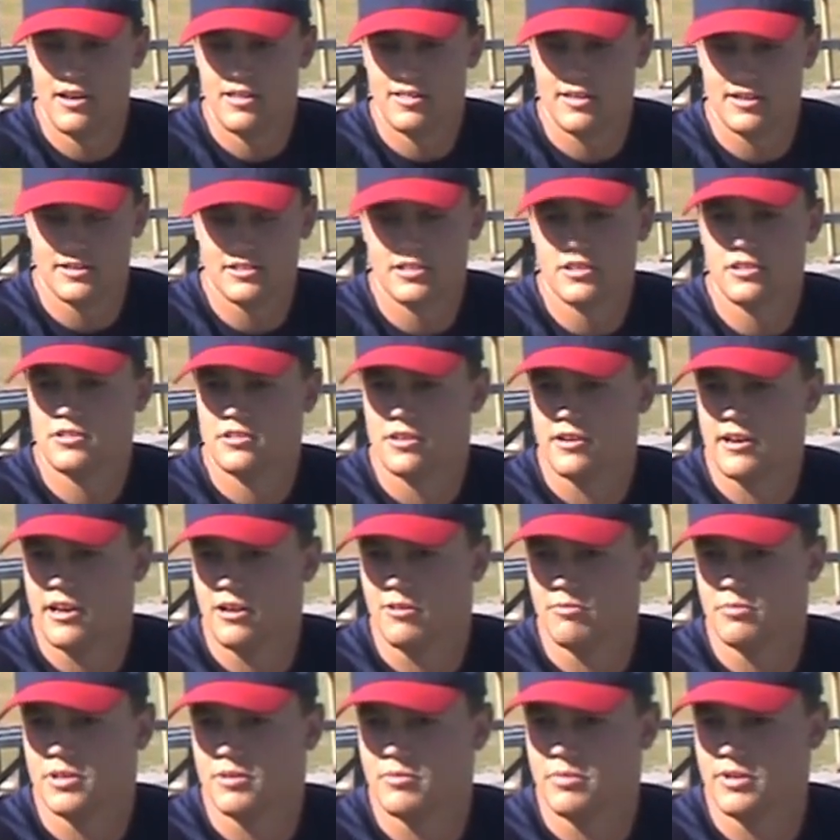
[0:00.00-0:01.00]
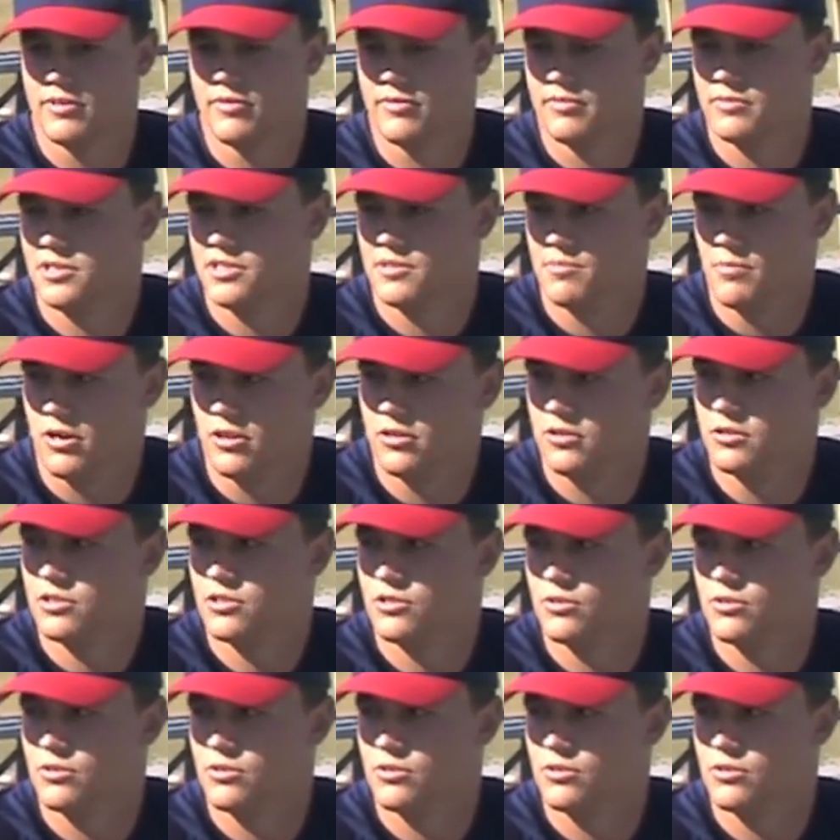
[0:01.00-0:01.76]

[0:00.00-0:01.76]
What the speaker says: think it's also helped me being from a smaller